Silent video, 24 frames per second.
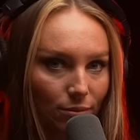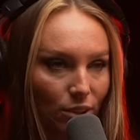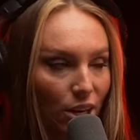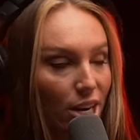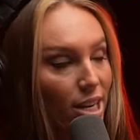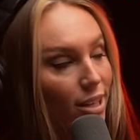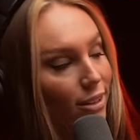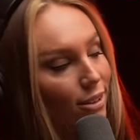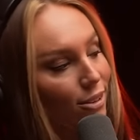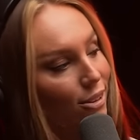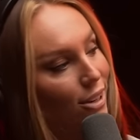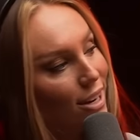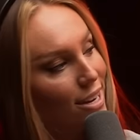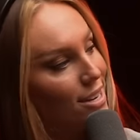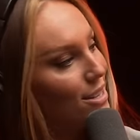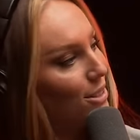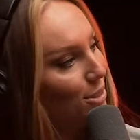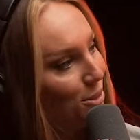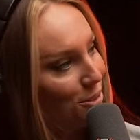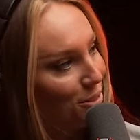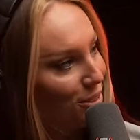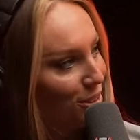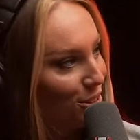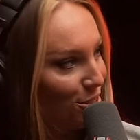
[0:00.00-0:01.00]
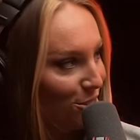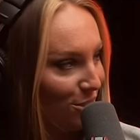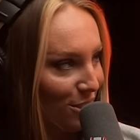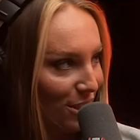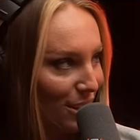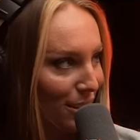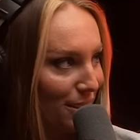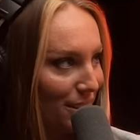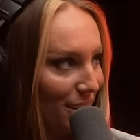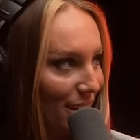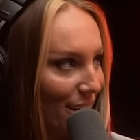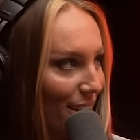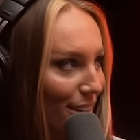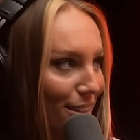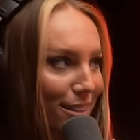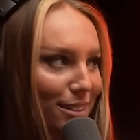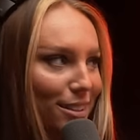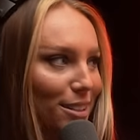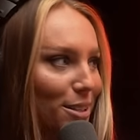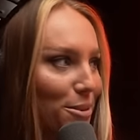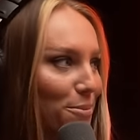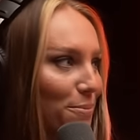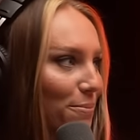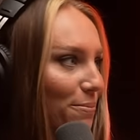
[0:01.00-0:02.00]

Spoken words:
Right. Okay. So what's your 10 seconds?